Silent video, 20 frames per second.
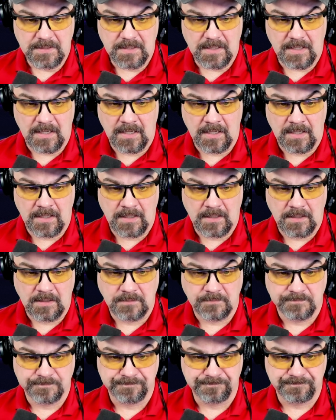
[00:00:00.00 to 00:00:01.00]

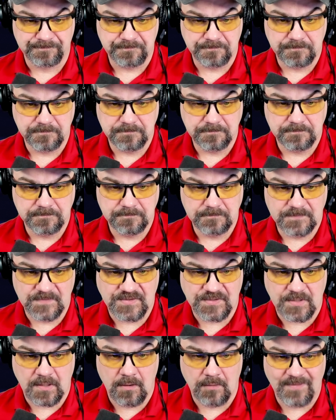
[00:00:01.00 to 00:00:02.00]
Um,
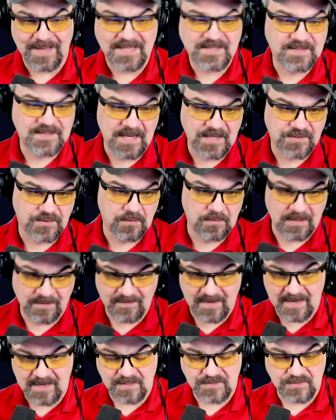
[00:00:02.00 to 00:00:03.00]
so that's answered, and
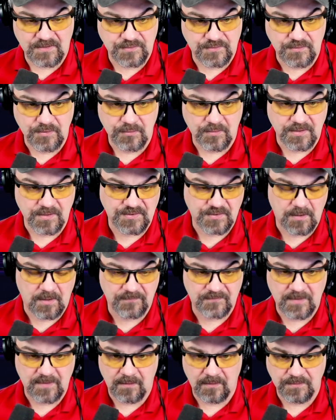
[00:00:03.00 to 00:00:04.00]
that answers
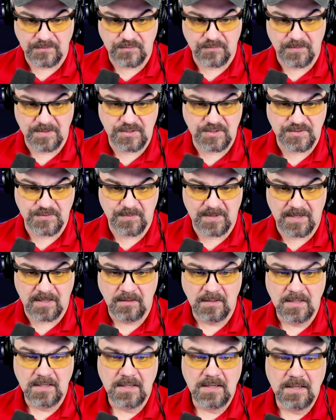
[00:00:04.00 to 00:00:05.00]
Dukasoft there on Twitch as well.
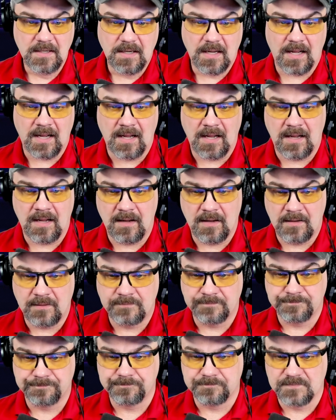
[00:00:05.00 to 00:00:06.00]

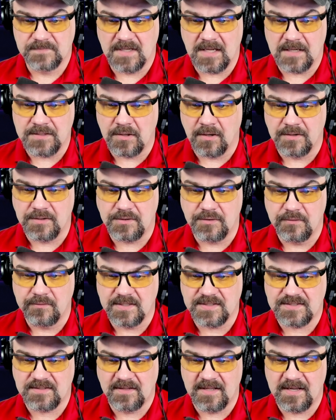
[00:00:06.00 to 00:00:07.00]
Um, you're a
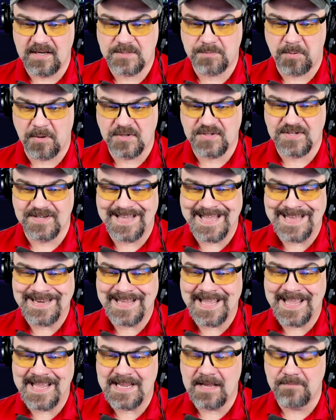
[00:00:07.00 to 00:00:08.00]
Unix Linux person at
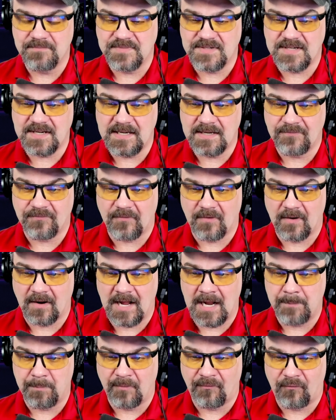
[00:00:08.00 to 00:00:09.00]
AMD for
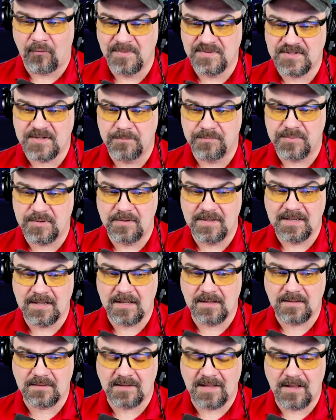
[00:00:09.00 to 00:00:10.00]
high performance computing
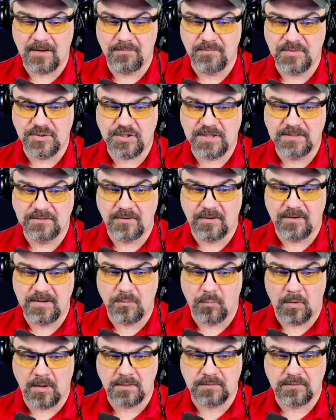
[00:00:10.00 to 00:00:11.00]
and cloud machine learning
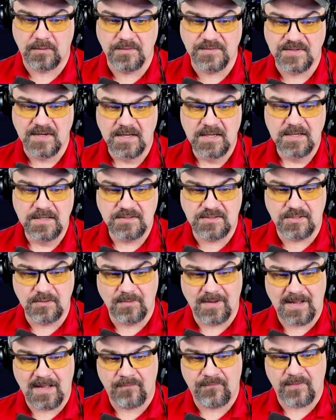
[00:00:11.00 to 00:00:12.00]
workloads.
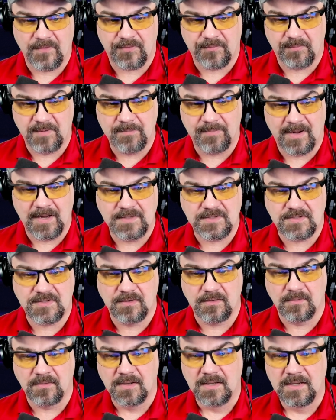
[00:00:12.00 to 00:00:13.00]
2 Alpha 3 by
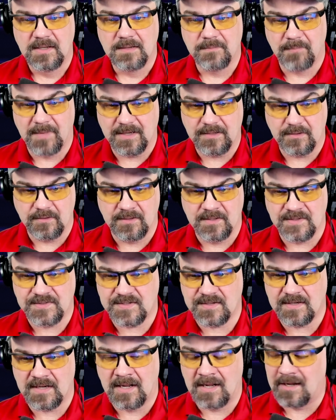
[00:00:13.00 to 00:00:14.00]
2 My
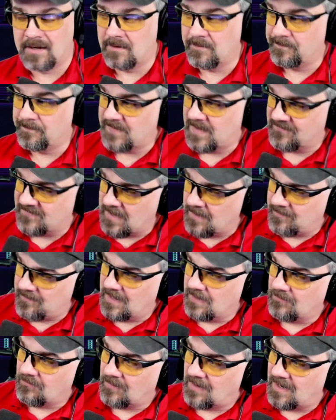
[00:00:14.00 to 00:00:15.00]
goodness. Um, I've got
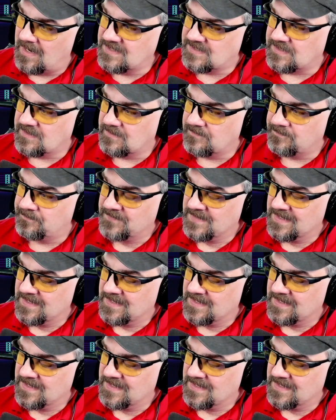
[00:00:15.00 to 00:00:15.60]
my Ryzen